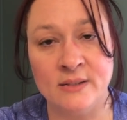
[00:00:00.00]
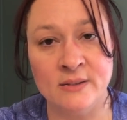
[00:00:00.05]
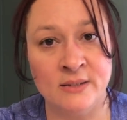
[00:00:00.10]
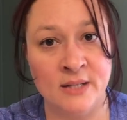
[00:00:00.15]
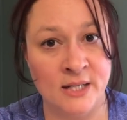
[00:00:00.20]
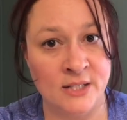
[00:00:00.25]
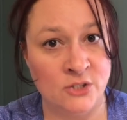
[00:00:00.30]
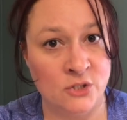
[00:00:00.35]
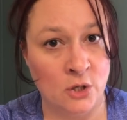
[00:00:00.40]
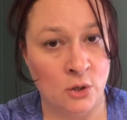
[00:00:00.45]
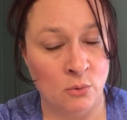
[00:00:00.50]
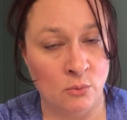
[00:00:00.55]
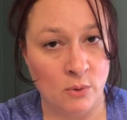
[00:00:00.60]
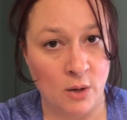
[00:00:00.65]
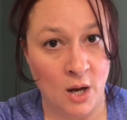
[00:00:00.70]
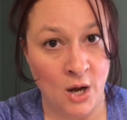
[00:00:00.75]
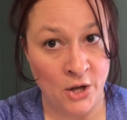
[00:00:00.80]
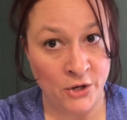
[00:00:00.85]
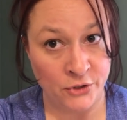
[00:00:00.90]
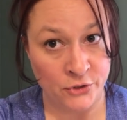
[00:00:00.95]
they don't
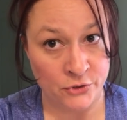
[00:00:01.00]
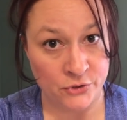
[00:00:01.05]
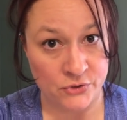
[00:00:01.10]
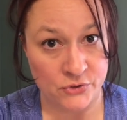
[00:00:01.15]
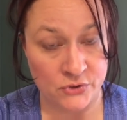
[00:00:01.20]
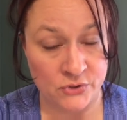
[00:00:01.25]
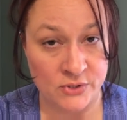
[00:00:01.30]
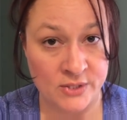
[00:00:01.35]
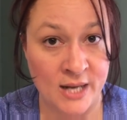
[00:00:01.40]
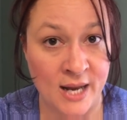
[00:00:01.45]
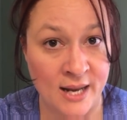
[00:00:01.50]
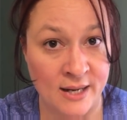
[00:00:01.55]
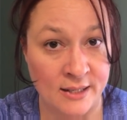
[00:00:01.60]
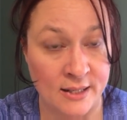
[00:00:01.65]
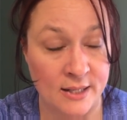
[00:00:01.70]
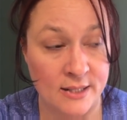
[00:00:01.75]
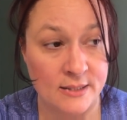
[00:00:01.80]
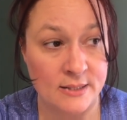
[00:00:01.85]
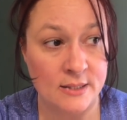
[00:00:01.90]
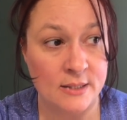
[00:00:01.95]
understand
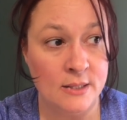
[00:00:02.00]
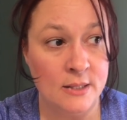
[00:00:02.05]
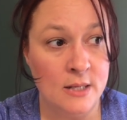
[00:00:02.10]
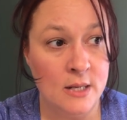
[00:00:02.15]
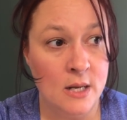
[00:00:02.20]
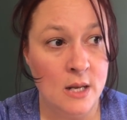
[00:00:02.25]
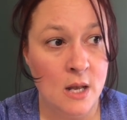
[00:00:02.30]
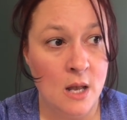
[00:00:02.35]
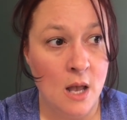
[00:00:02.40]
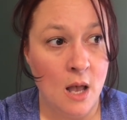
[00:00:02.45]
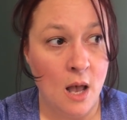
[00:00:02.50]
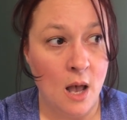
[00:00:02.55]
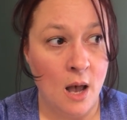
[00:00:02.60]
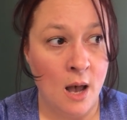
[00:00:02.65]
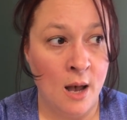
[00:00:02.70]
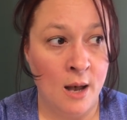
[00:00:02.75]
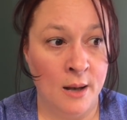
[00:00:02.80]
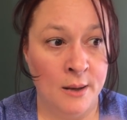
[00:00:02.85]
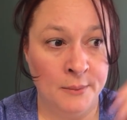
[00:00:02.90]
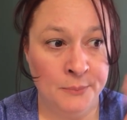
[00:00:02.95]
it.
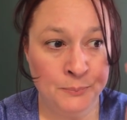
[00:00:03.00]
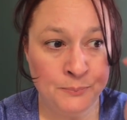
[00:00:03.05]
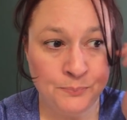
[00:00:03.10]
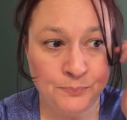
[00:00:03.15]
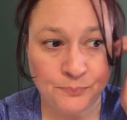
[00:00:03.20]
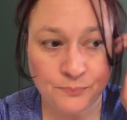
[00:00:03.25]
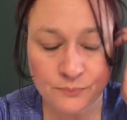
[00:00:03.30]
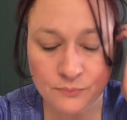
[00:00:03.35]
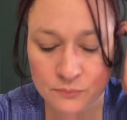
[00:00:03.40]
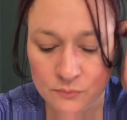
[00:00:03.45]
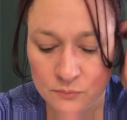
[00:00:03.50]
Um,